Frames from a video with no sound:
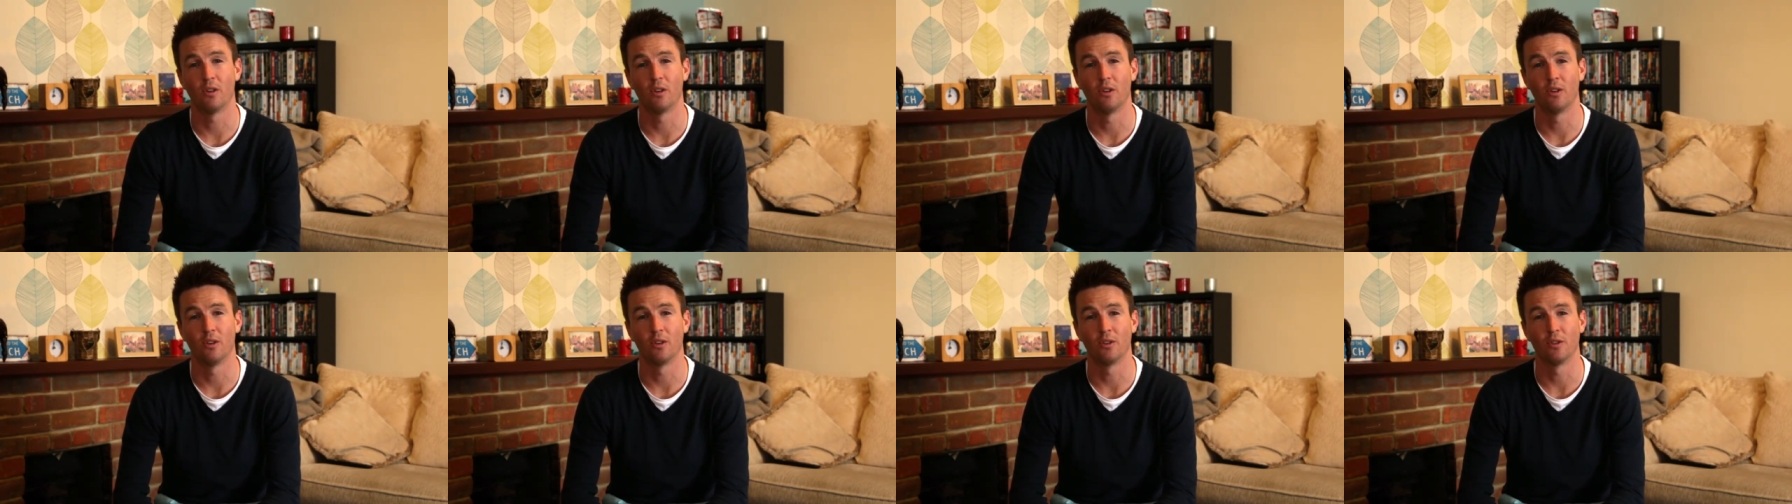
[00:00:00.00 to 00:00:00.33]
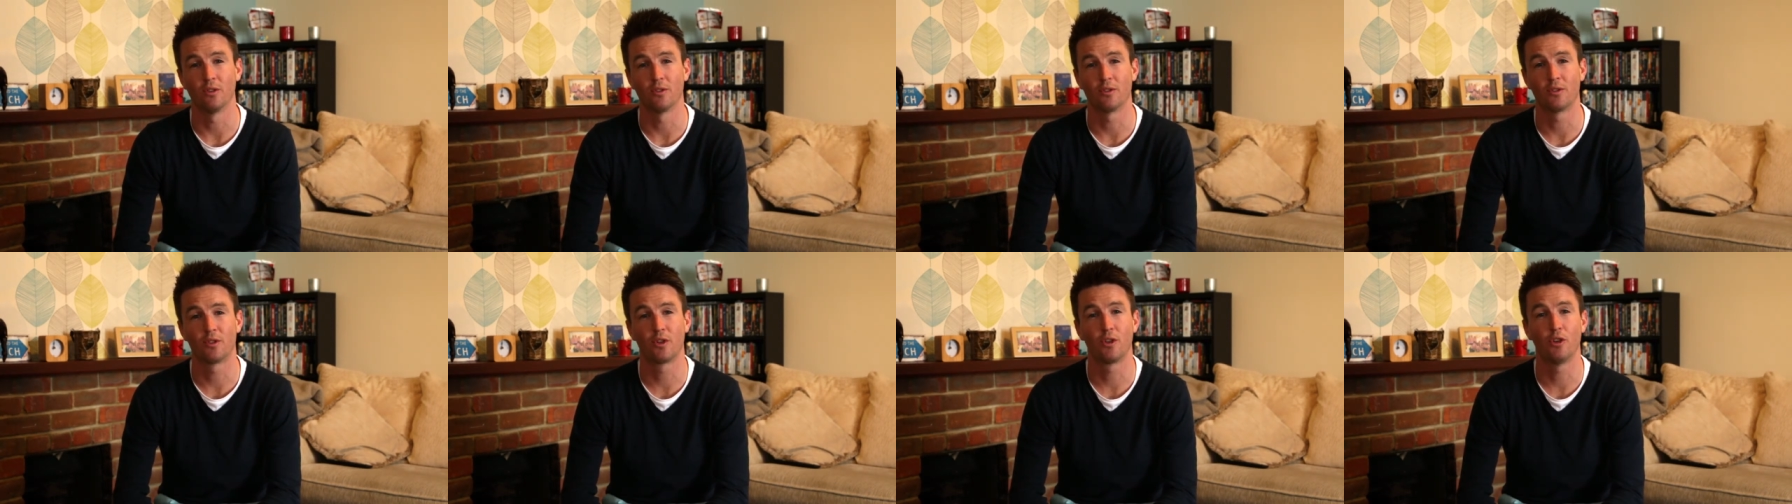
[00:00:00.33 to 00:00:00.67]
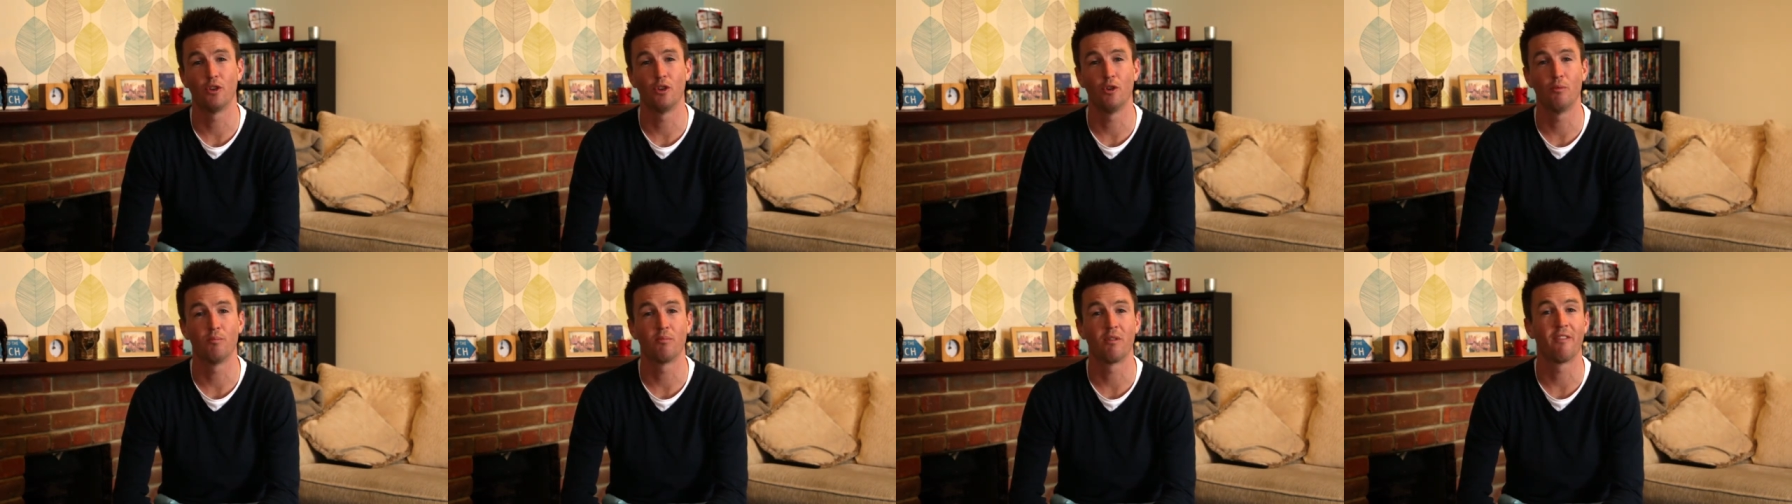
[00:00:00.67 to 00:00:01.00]
on
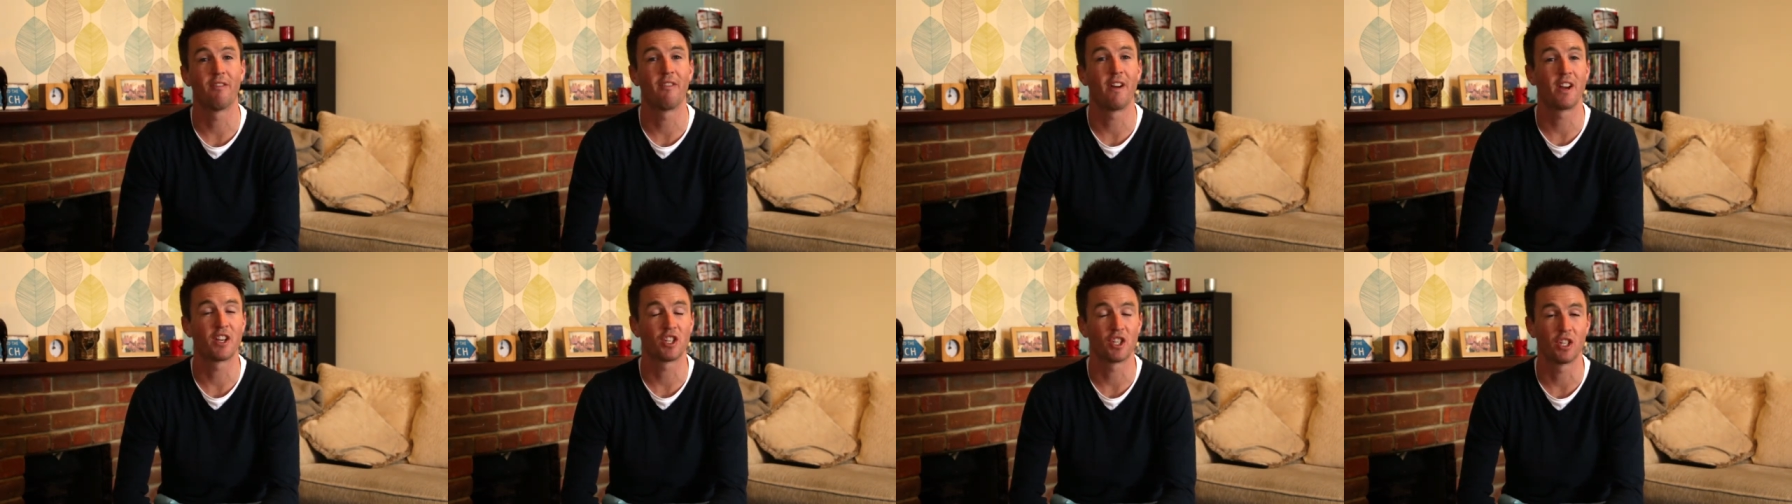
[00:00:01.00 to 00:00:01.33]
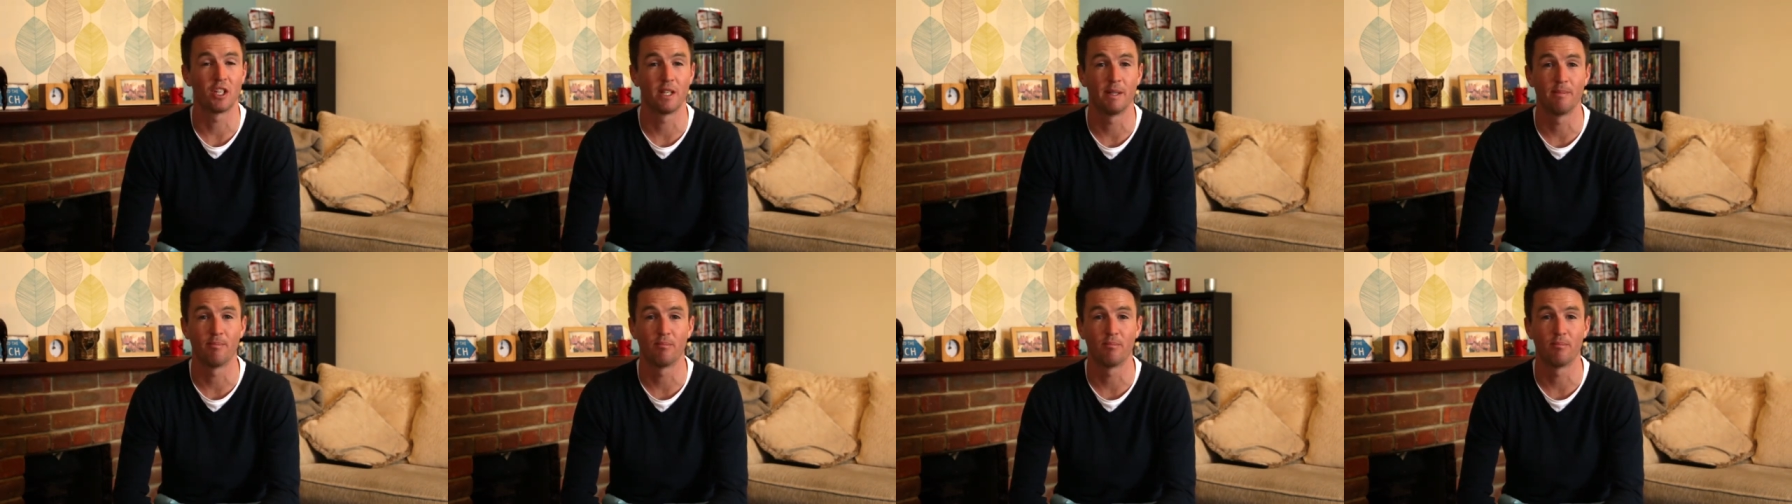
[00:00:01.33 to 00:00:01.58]
two professionally